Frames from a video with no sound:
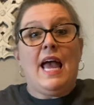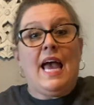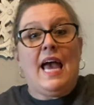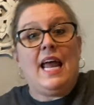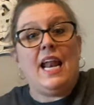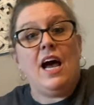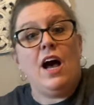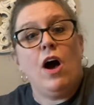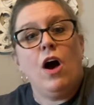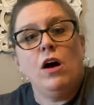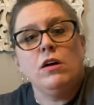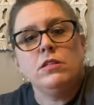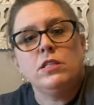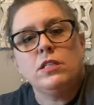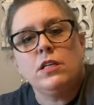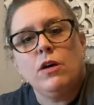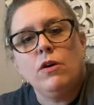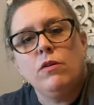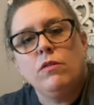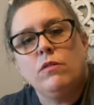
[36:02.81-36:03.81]
And I
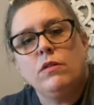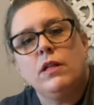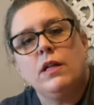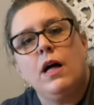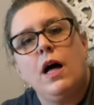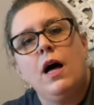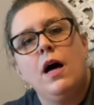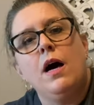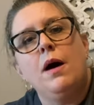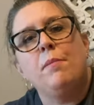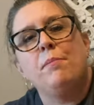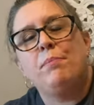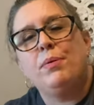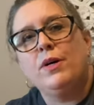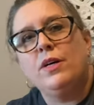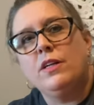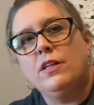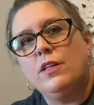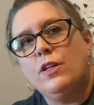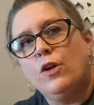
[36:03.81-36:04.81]
also um,
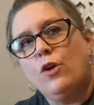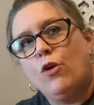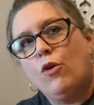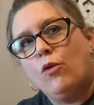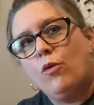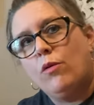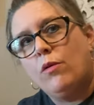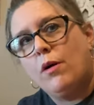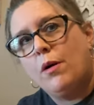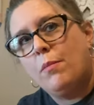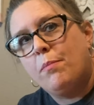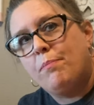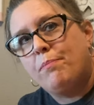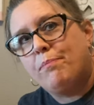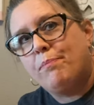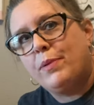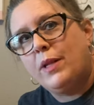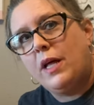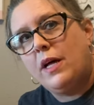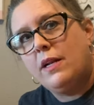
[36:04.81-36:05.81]
put a little
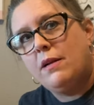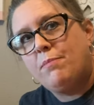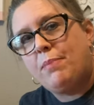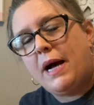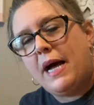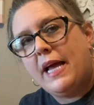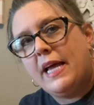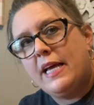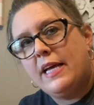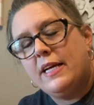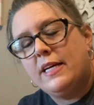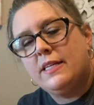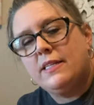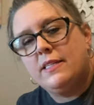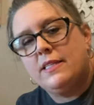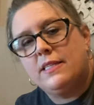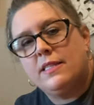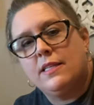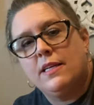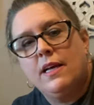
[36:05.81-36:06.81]
blood by
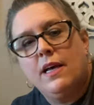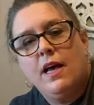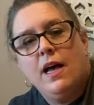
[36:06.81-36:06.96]
his